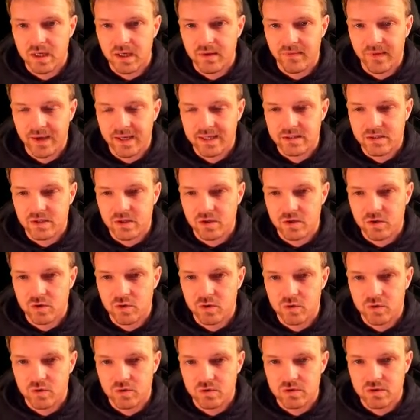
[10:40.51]
and that's the
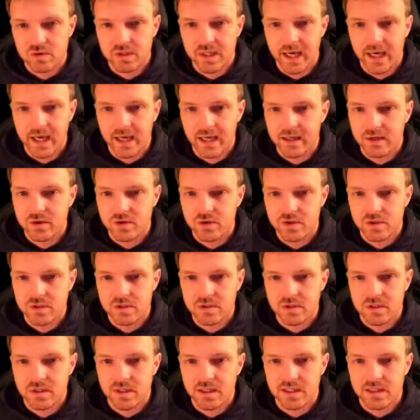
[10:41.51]
cord there
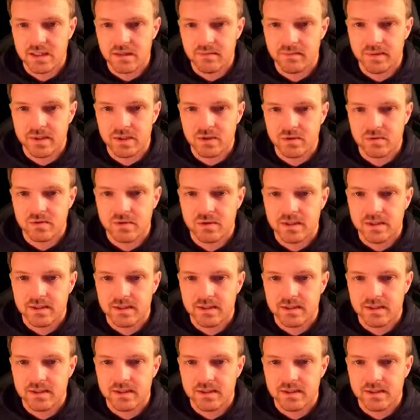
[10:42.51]
just in the middle.